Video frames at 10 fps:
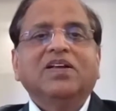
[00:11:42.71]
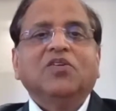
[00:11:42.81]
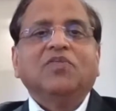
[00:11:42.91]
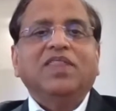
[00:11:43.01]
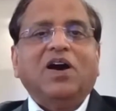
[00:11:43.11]

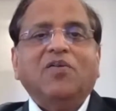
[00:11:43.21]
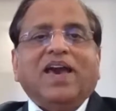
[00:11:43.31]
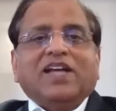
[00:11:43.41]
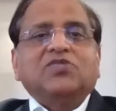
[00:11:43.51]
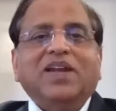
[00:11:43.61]
without
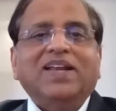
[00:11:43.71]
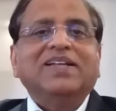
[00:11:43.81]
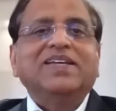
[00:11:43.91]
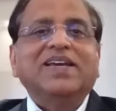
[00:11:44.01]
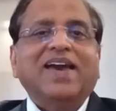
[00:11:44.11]
actually
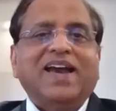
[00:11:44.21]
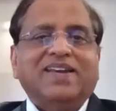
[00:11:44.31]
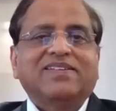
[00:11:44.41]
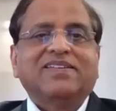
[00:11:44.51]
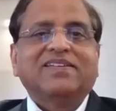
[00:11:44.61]
touching
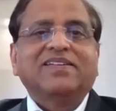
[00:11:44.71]
cash or